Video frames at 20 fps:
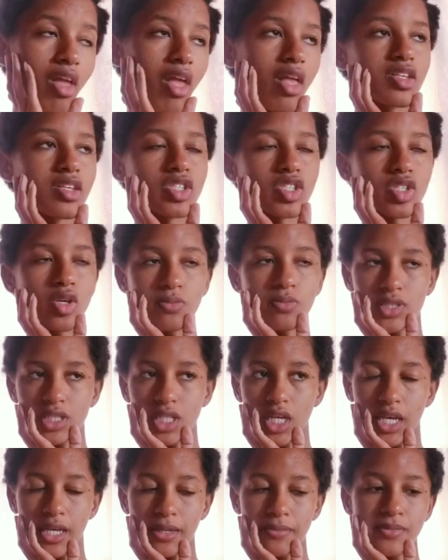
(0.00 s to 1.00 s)

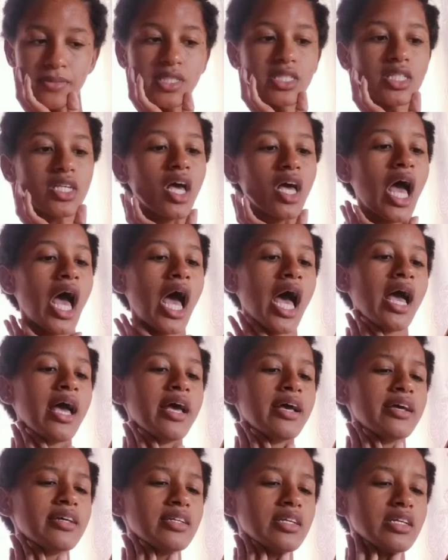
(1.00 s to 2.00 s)
Sometimes.
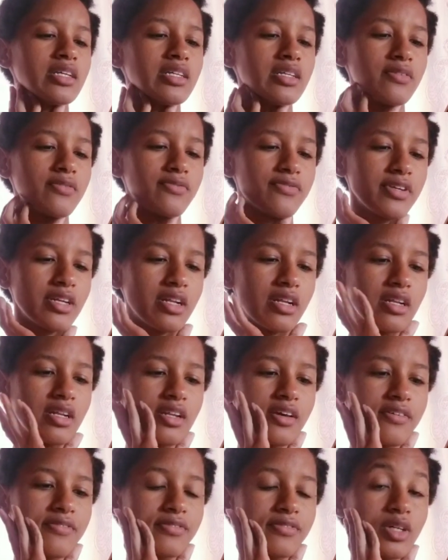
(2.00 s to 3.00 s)
Feeling
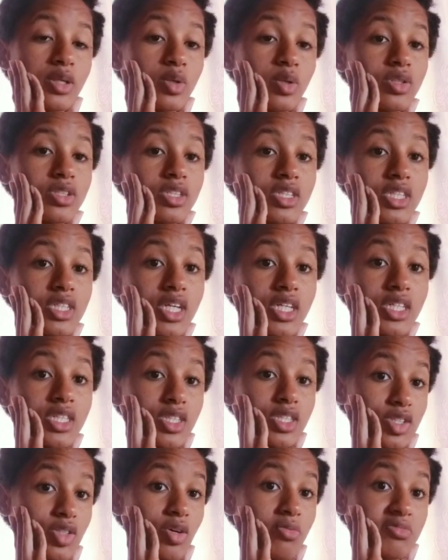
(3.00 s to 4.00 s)
left out. Yes,
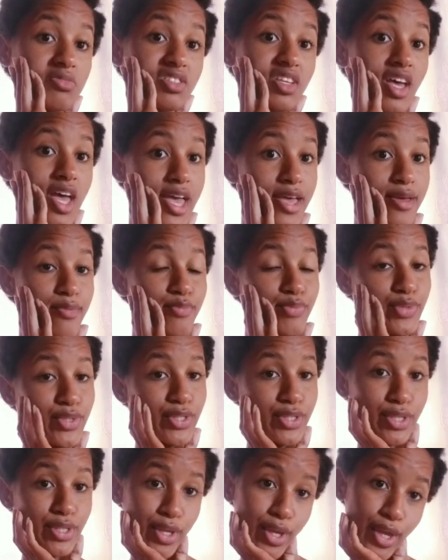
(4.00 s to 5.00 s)

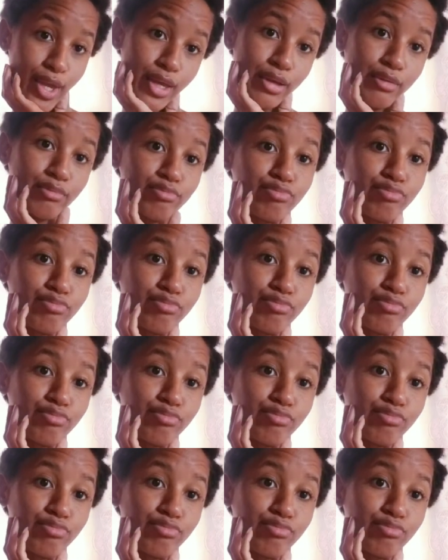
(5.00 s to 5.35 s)
sometimes. Yeah.